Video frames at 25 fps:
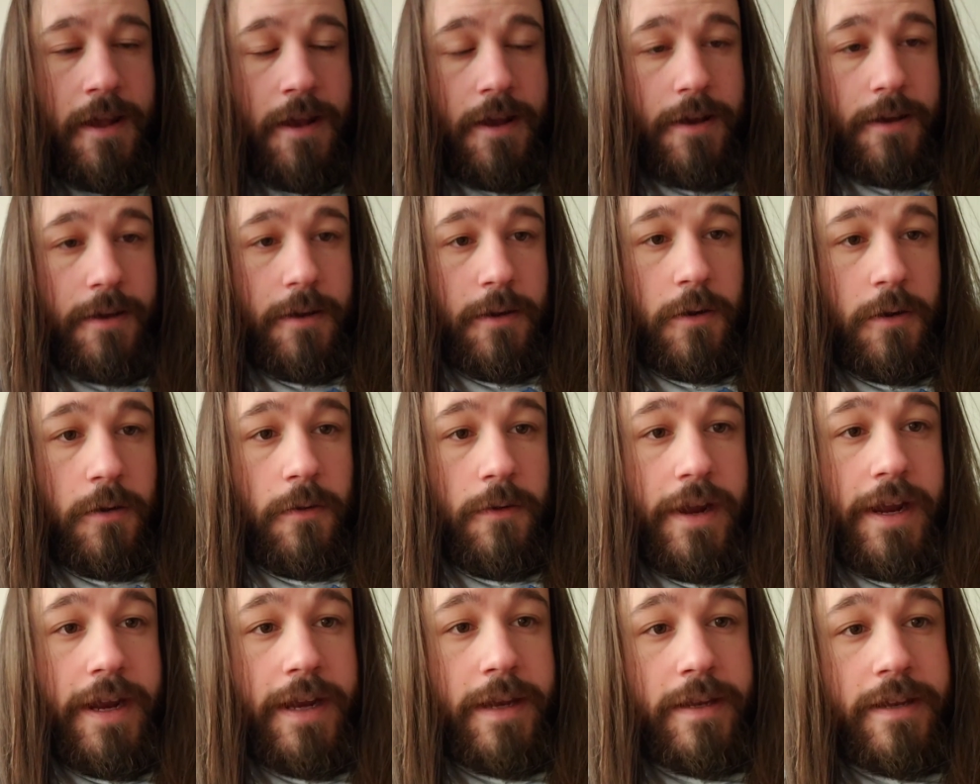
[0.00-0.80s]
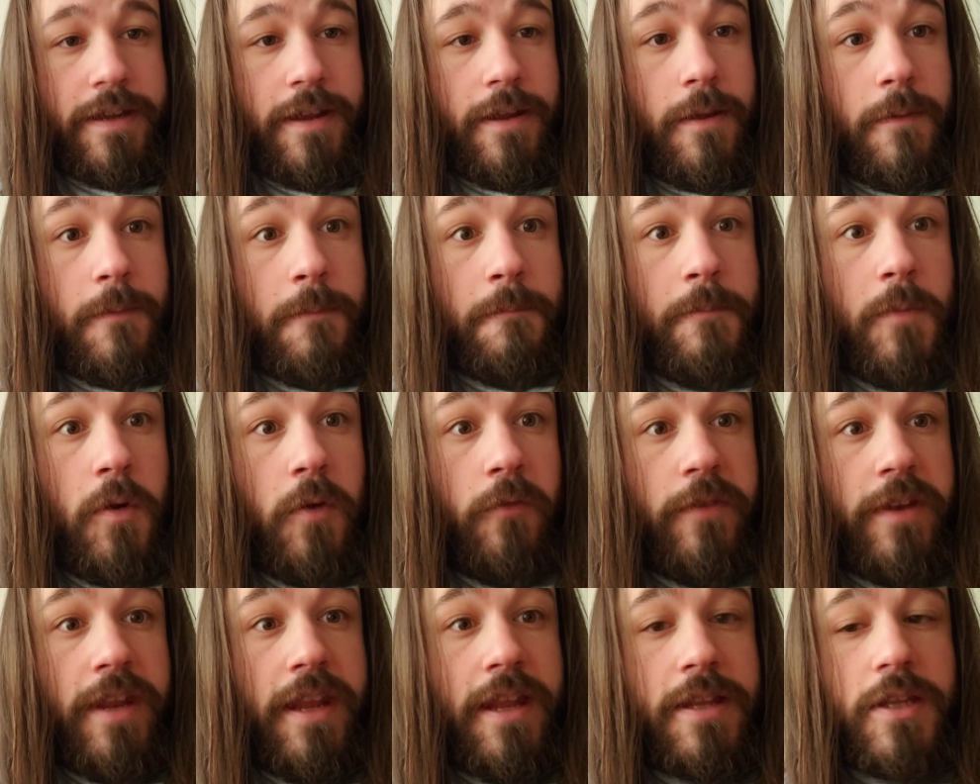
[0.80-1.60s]
All right,
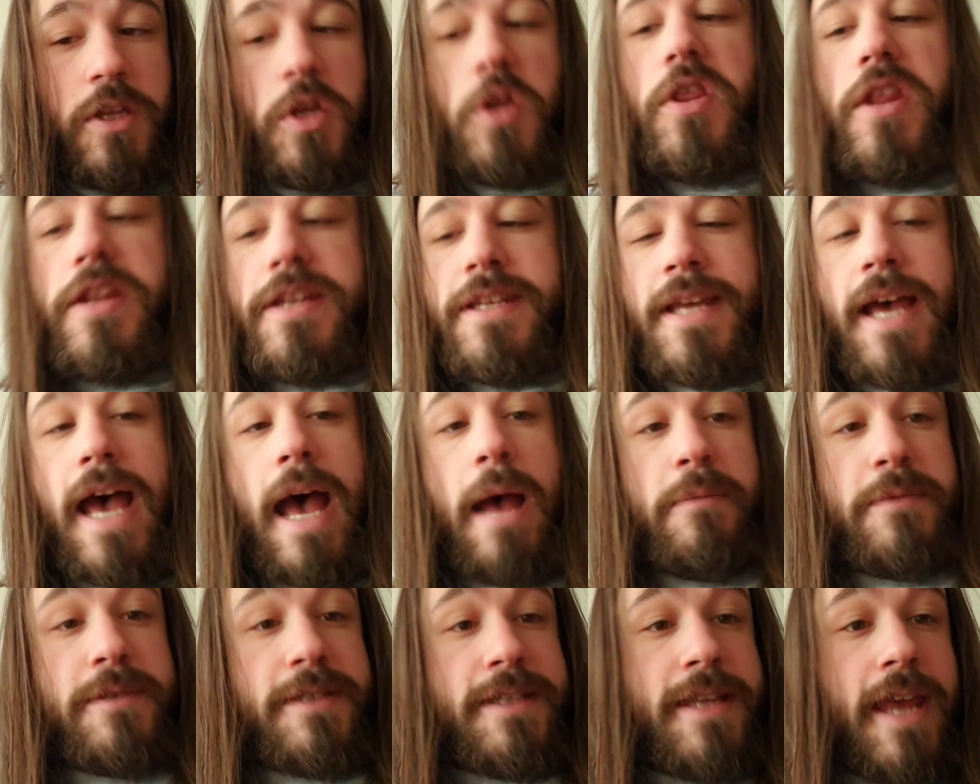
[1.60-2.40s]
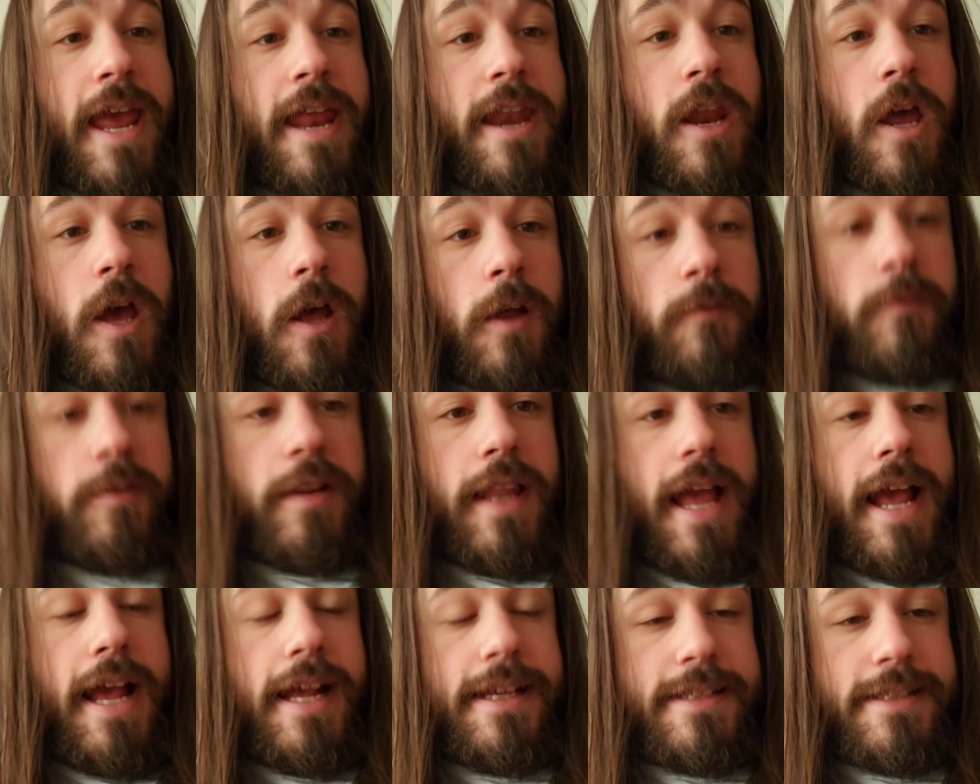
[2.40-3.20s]
moving into the top 10 of
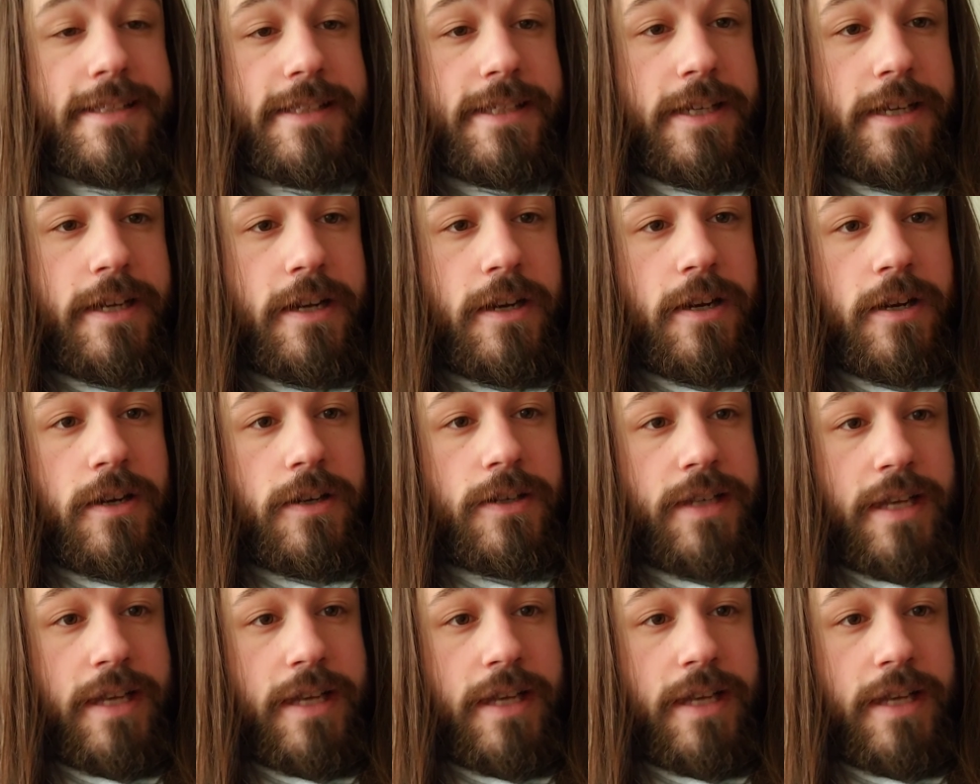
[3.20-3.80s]
last year.